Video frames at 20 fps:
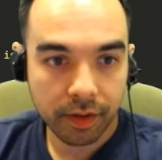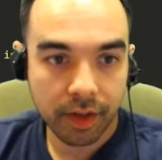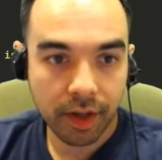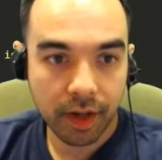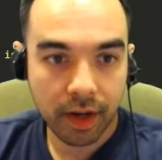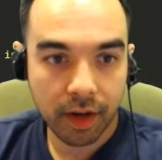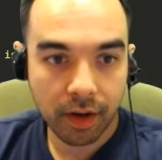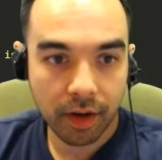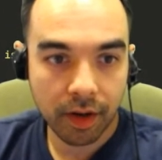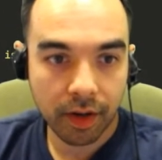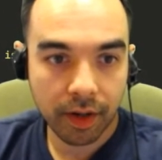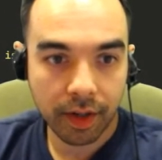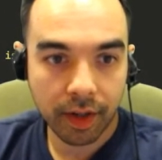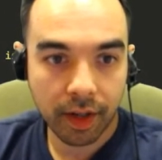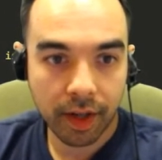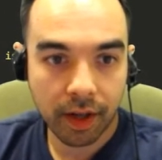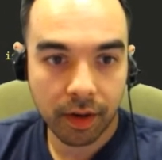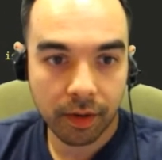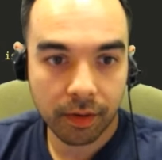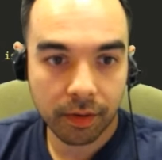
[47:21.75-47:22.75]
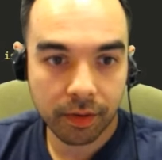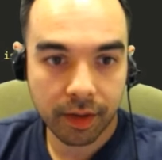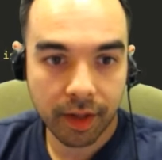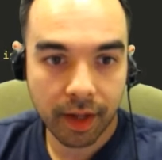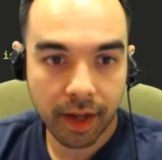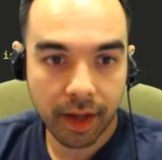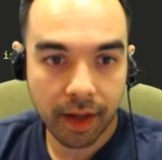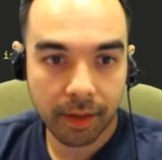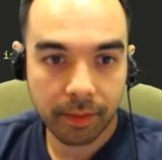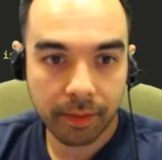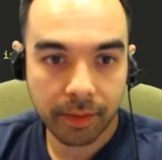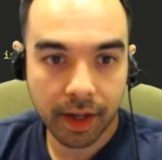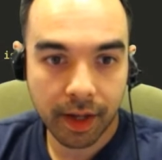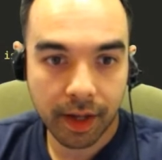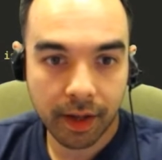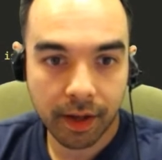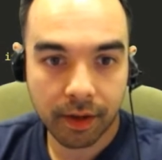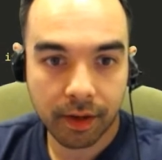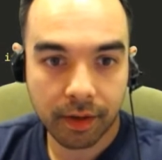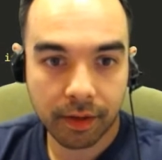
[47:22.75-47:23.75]
Tearing out tab
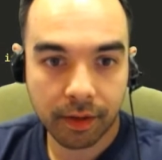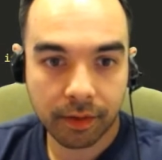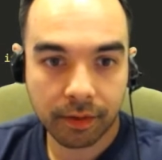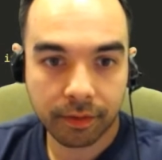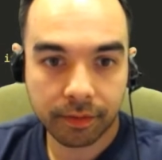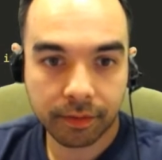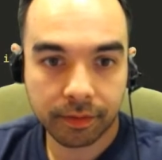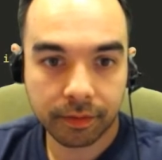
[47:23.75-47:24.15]
now.